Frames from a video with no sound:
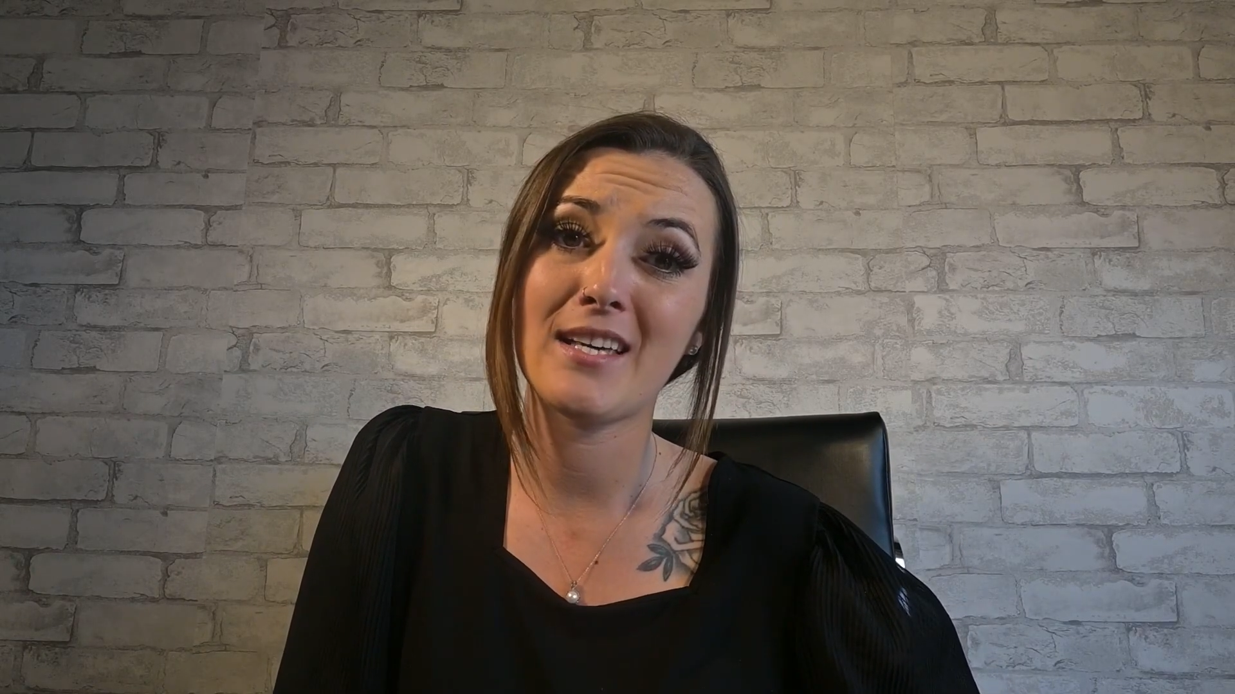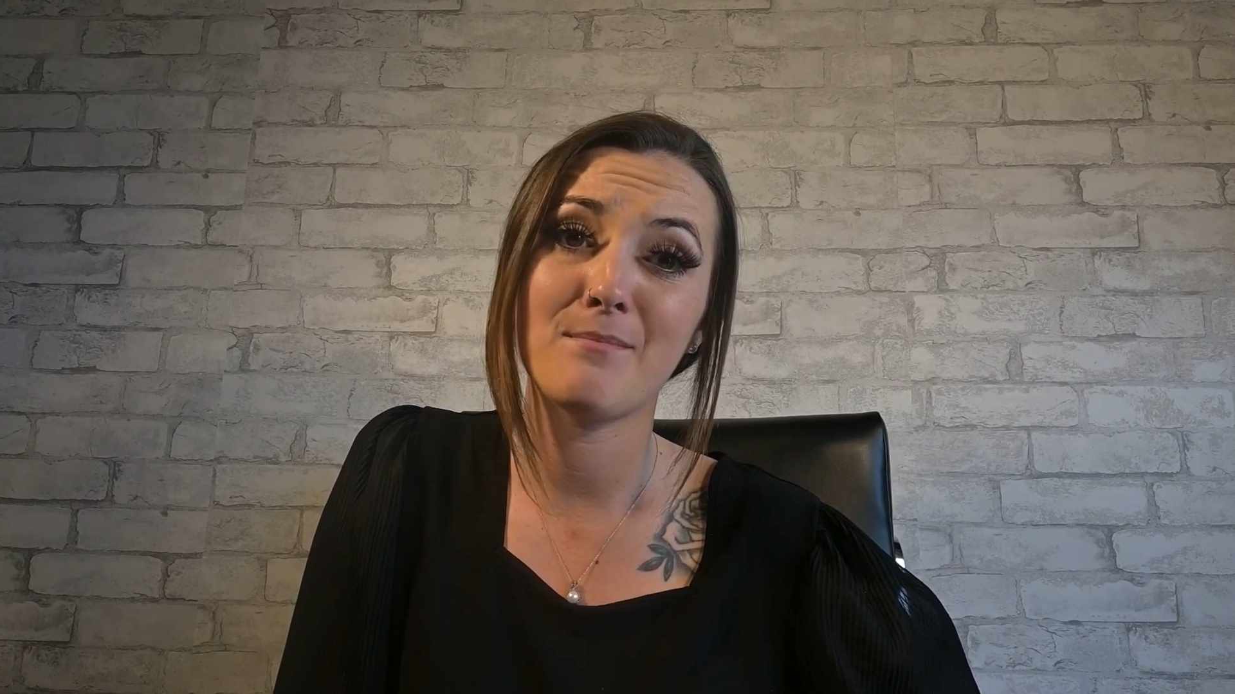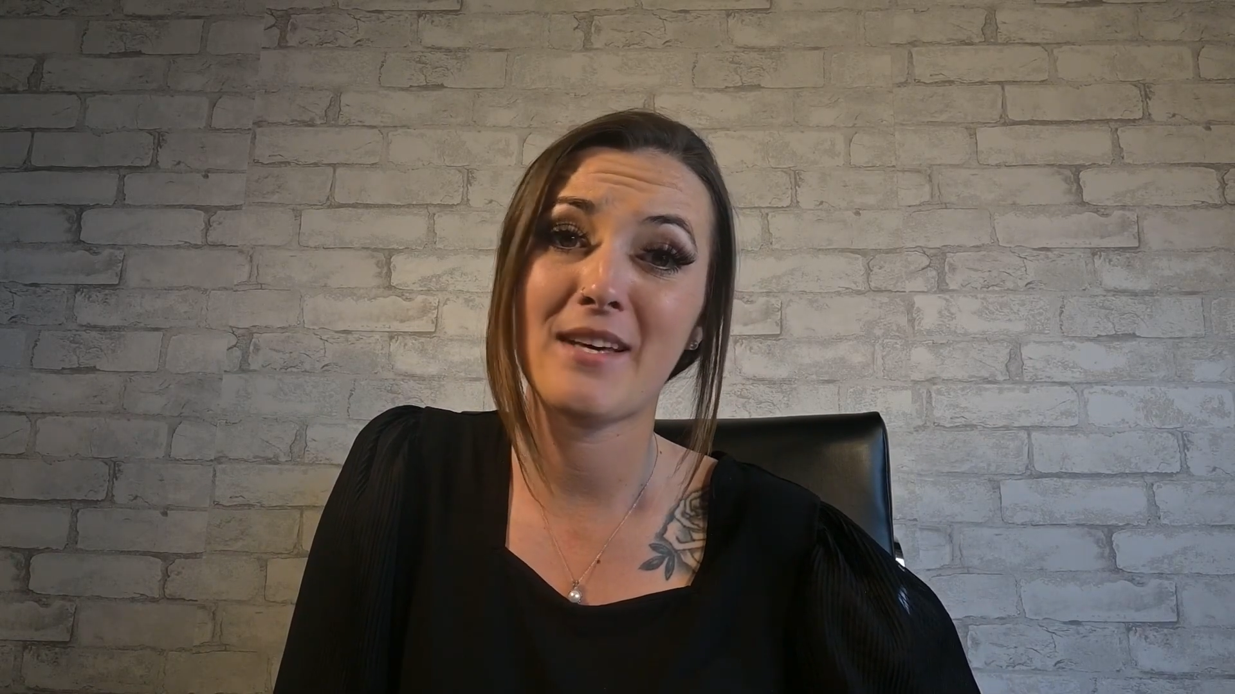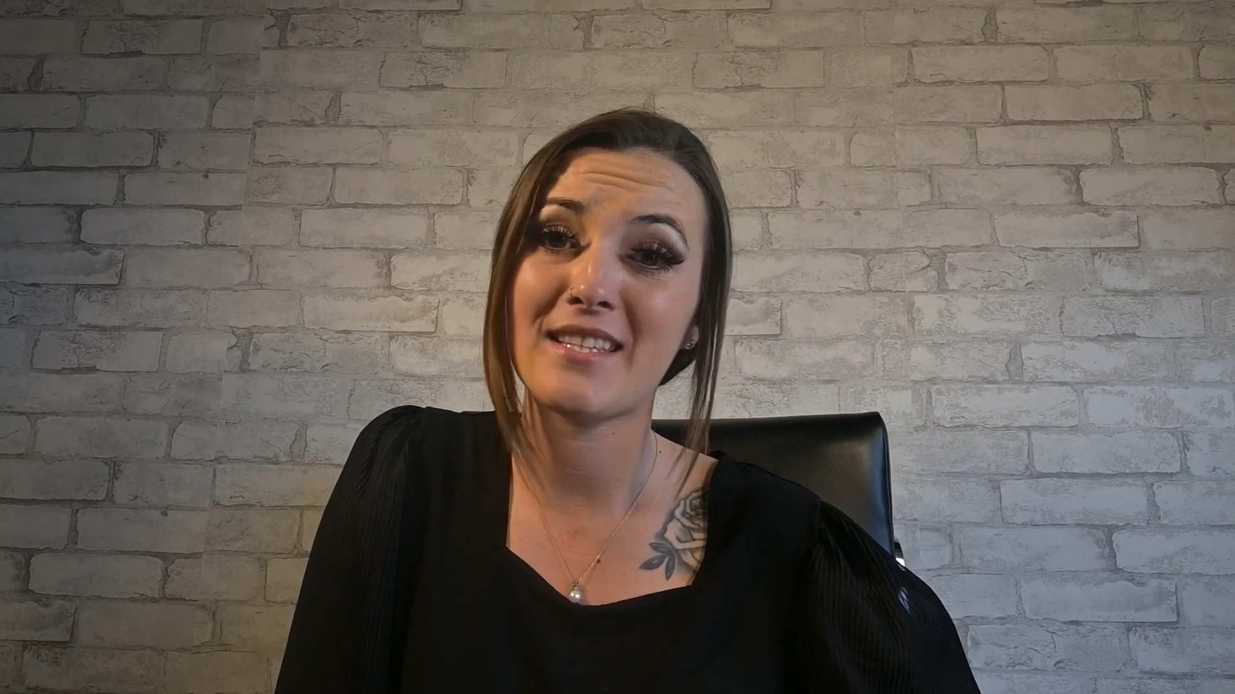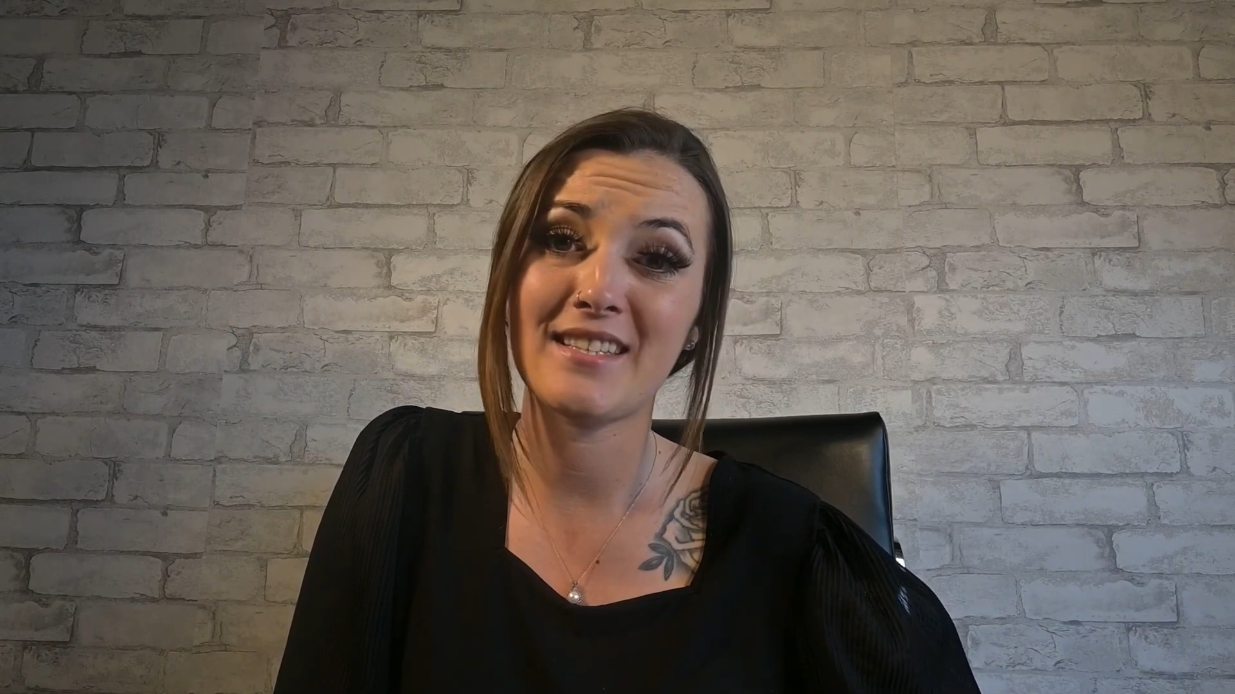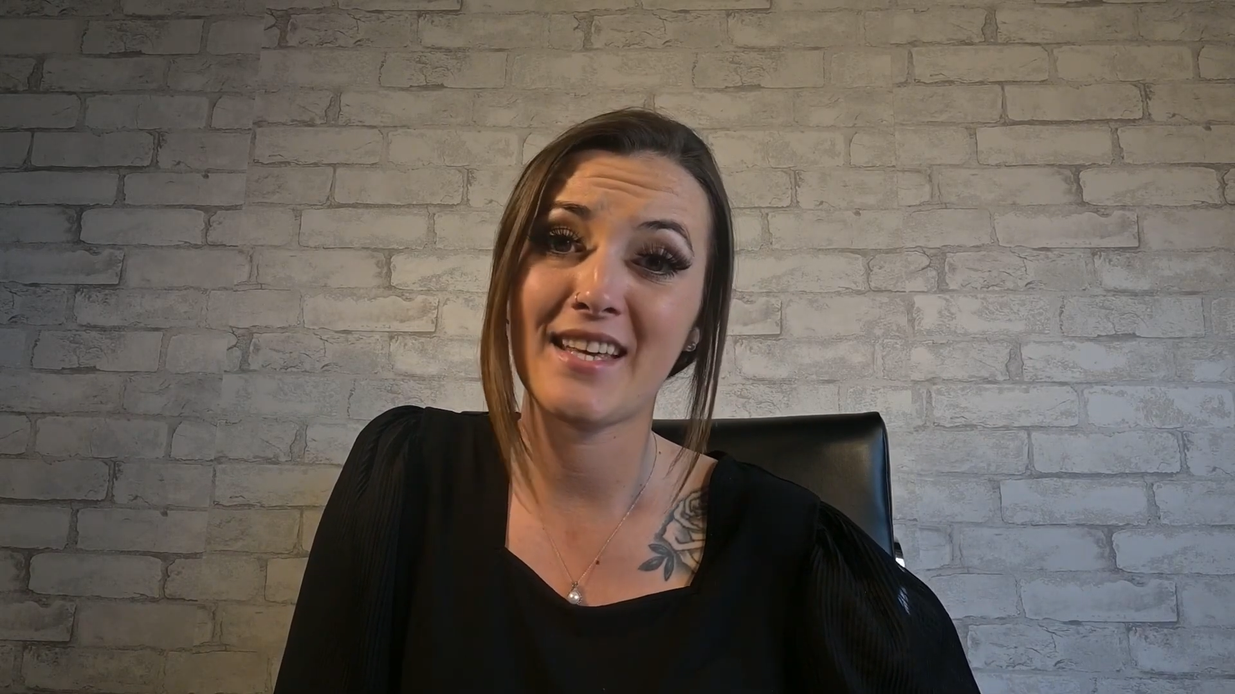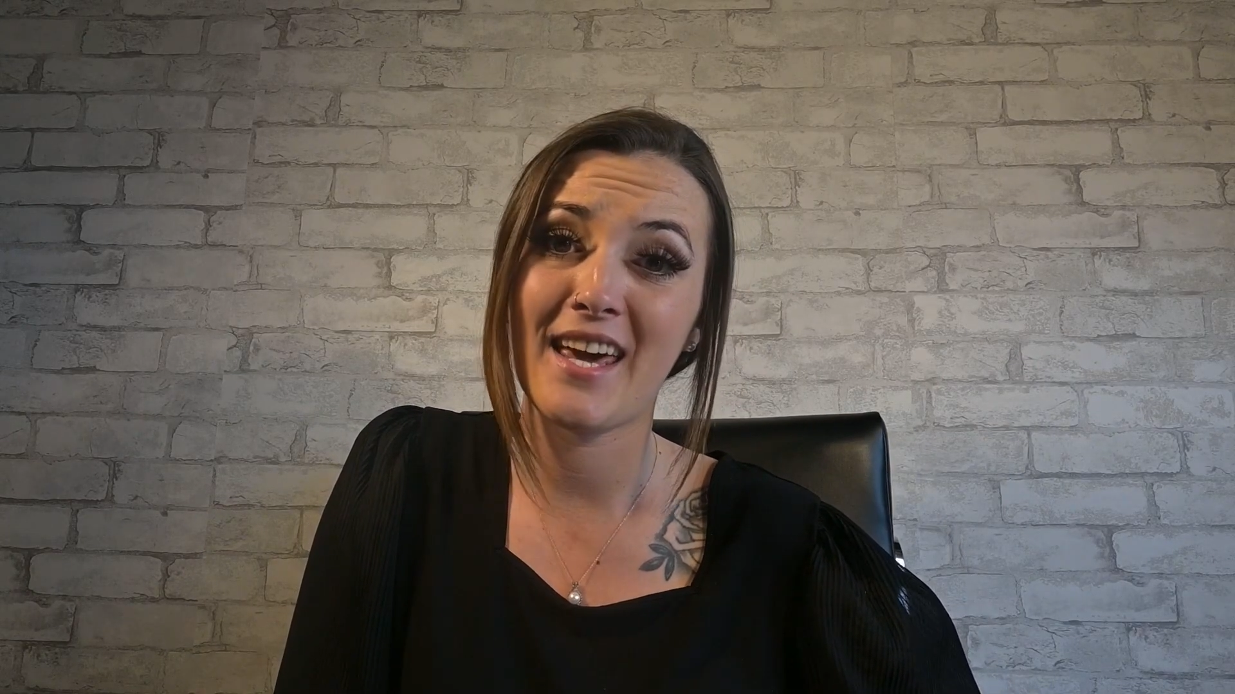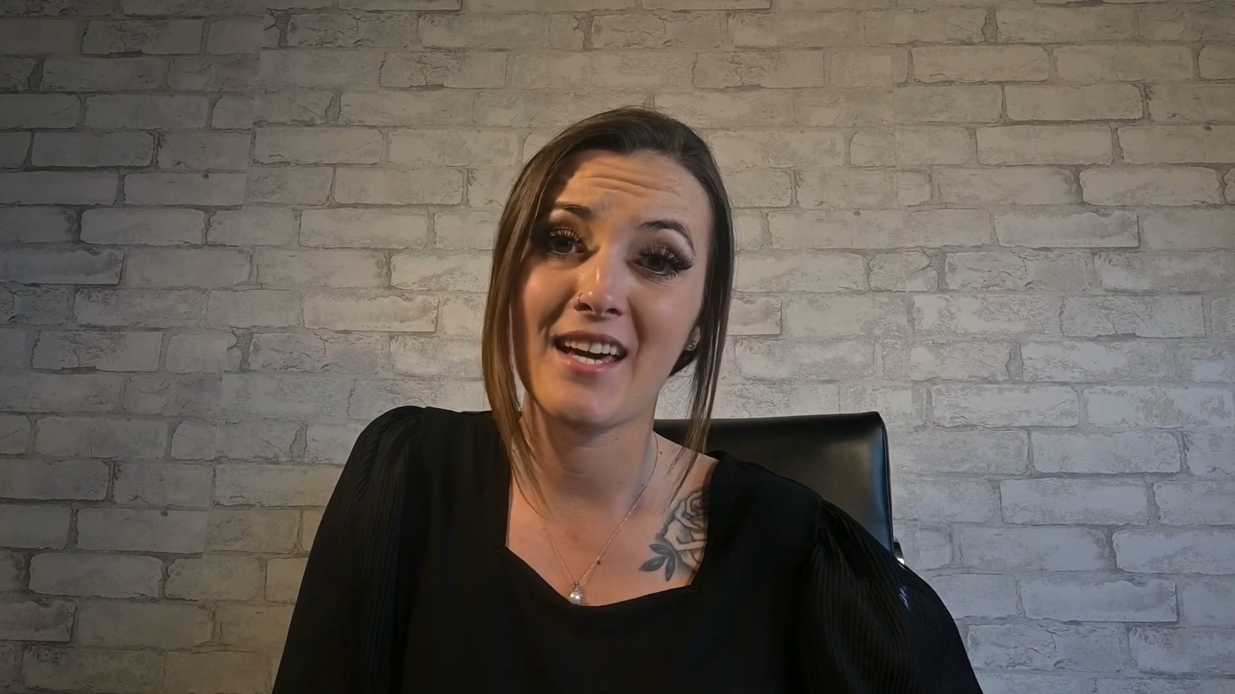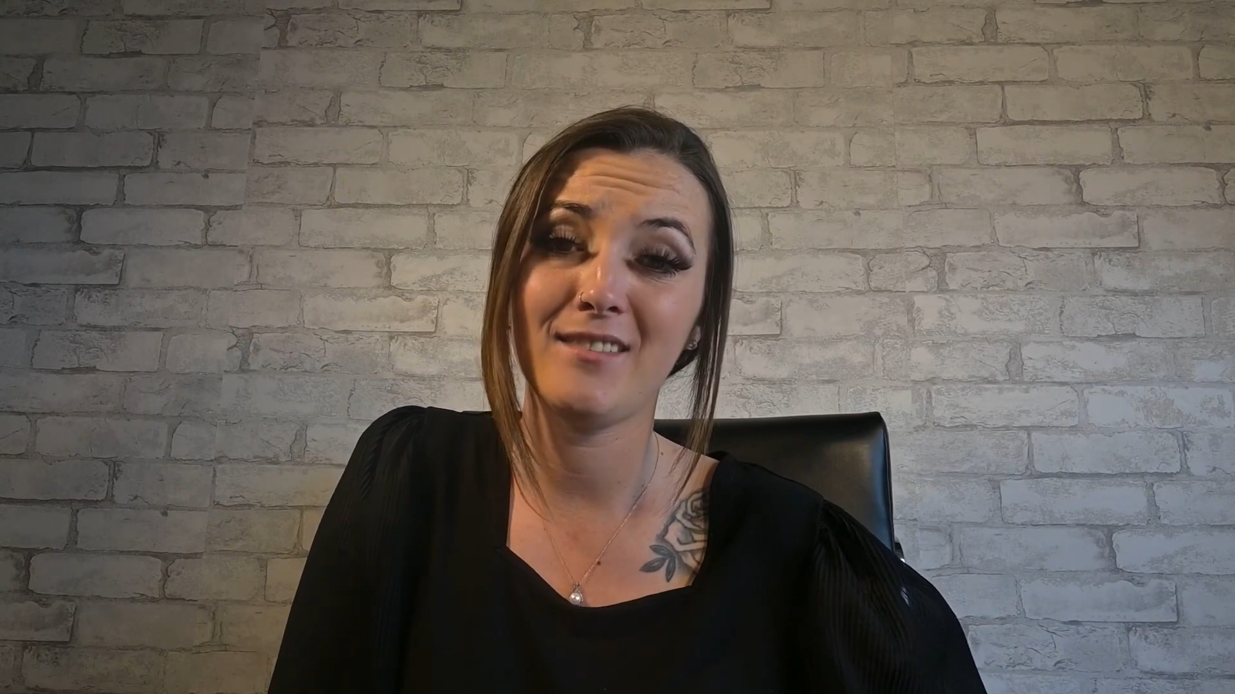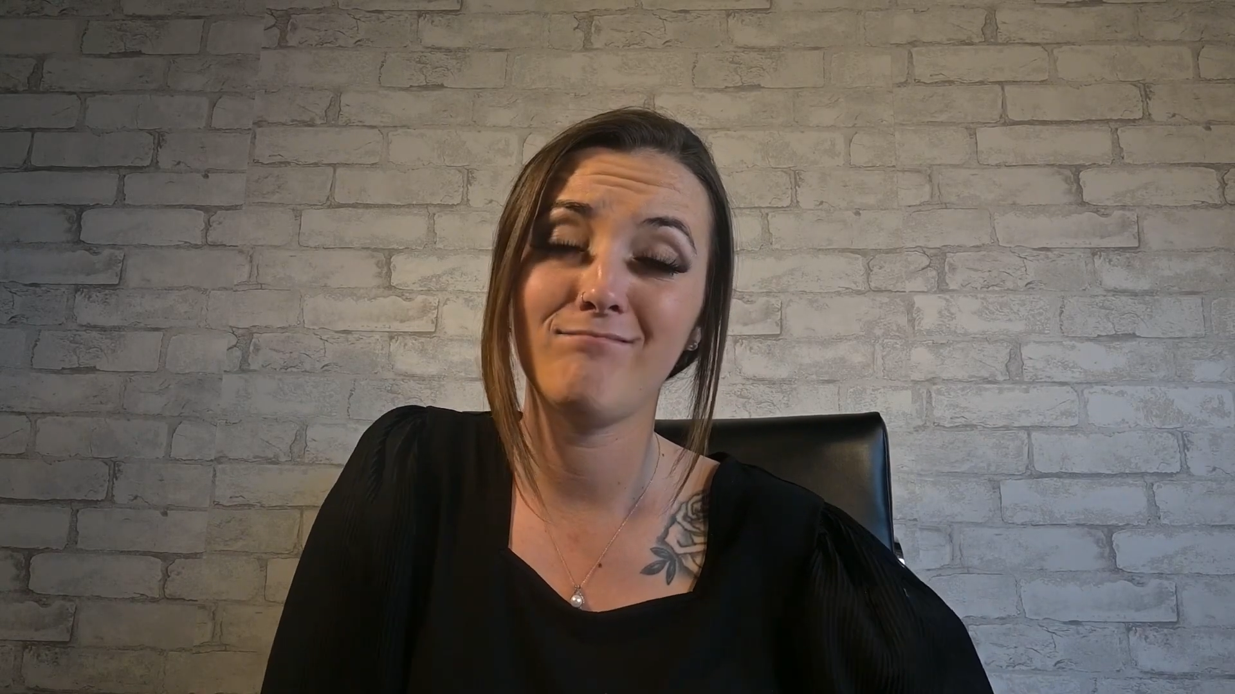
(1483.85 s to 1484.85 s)
as best as I
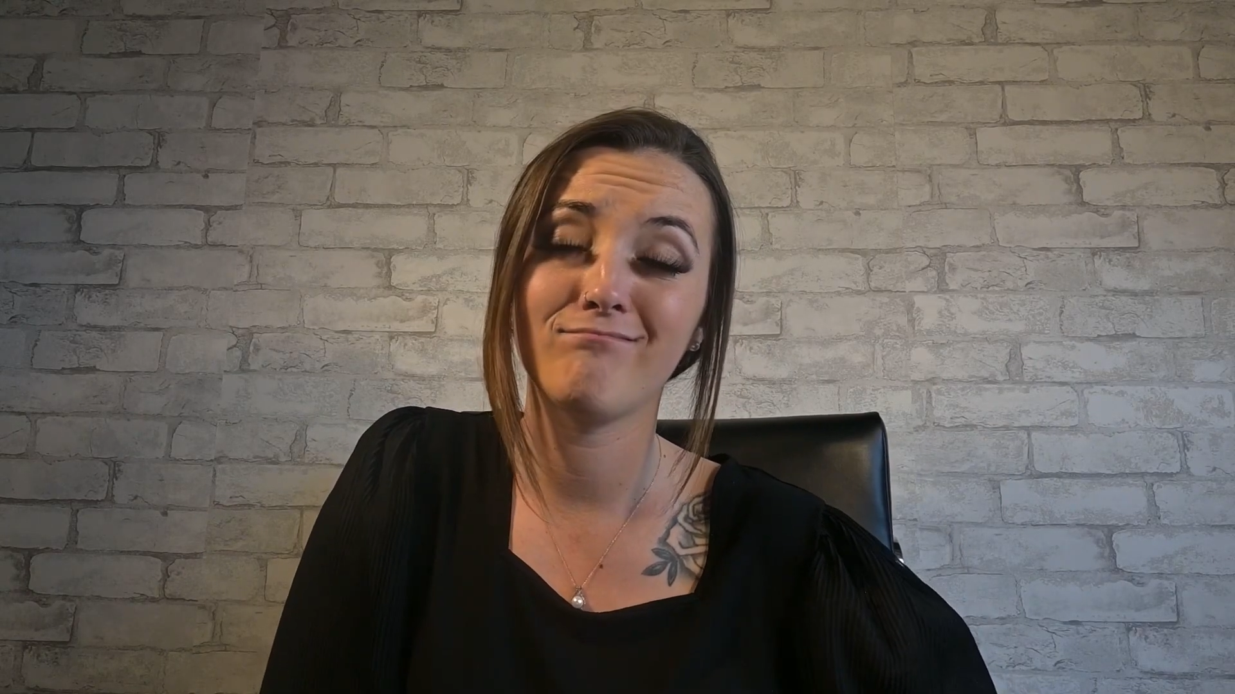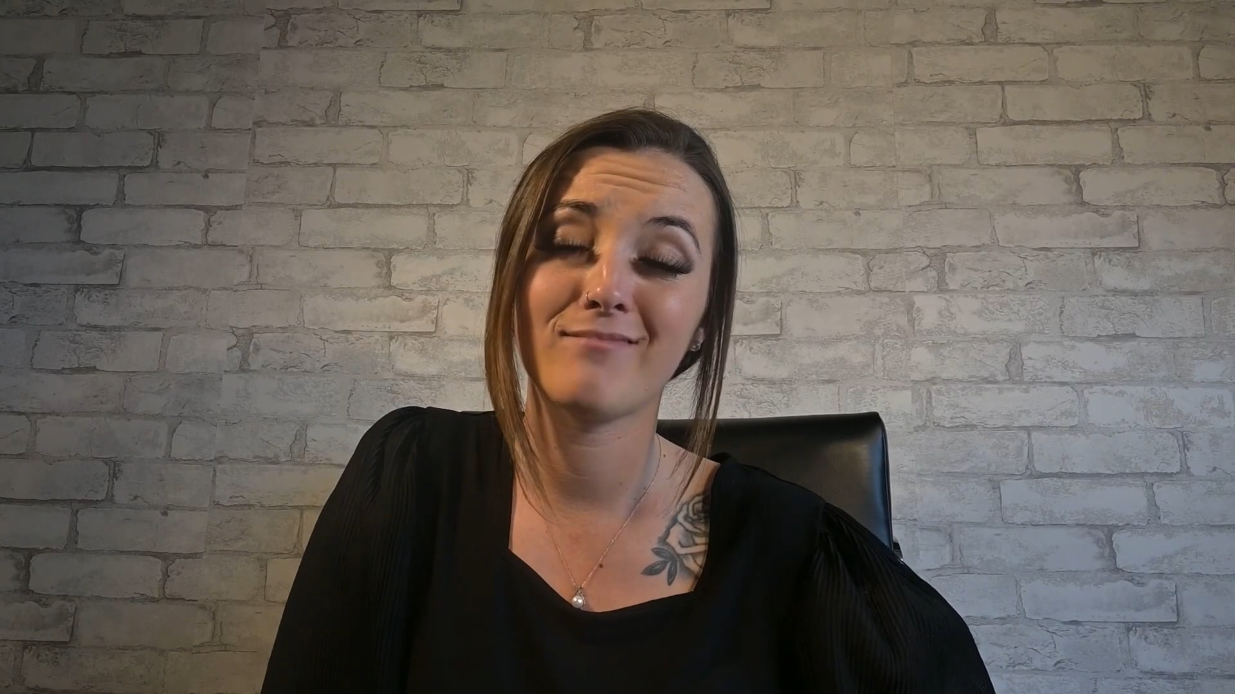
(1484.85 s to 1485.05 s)
can